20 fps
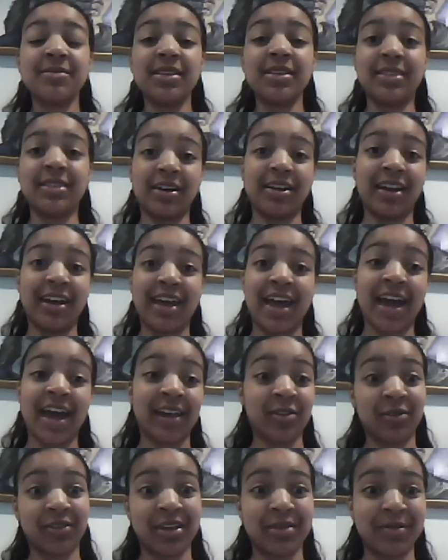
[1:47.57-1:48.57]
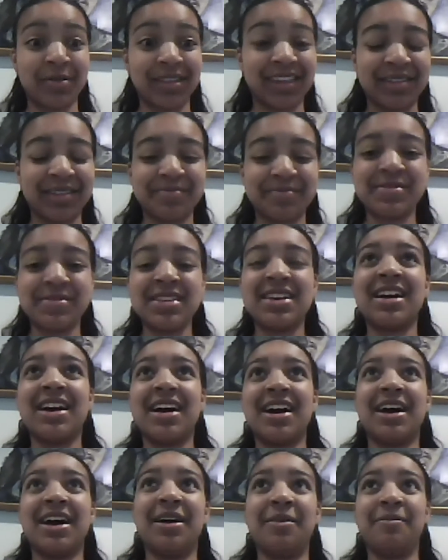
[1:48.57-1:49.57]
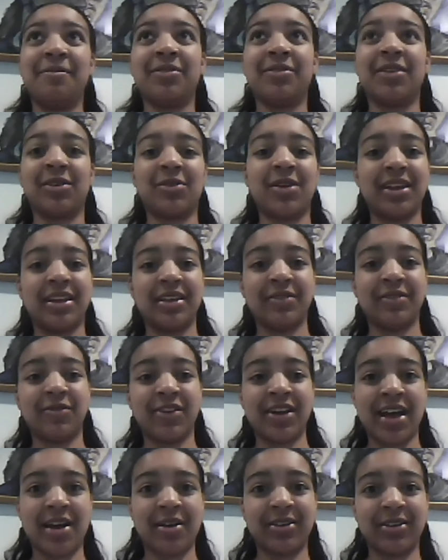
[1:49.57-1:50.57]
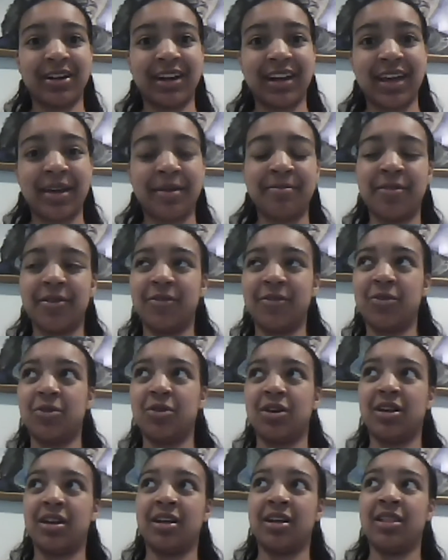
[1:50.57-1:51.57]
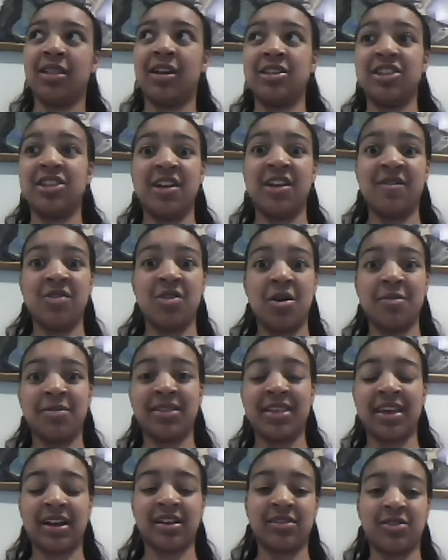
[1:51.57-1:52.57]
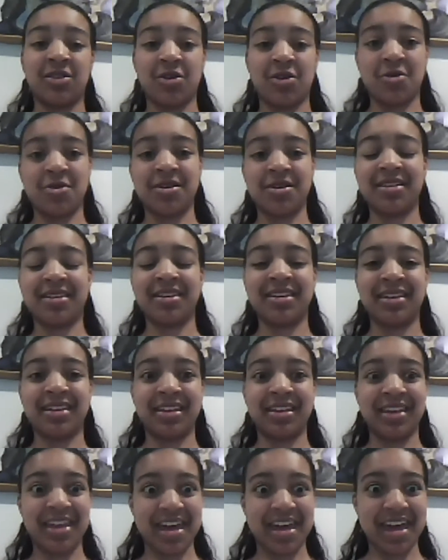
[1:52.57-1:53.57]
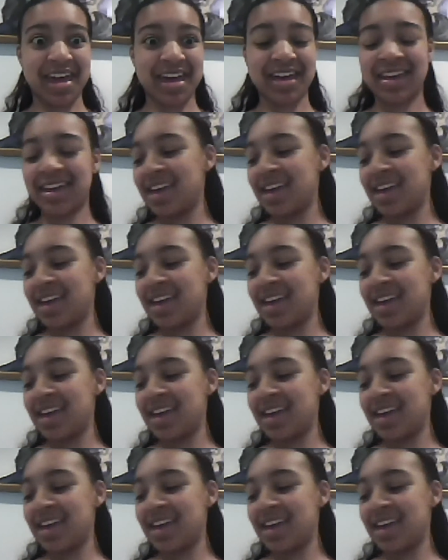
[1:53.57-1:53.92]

Sorry, I got so excited about this. Um, so that's what I did for an hour today before lunch, even though I'm sick, so yeah.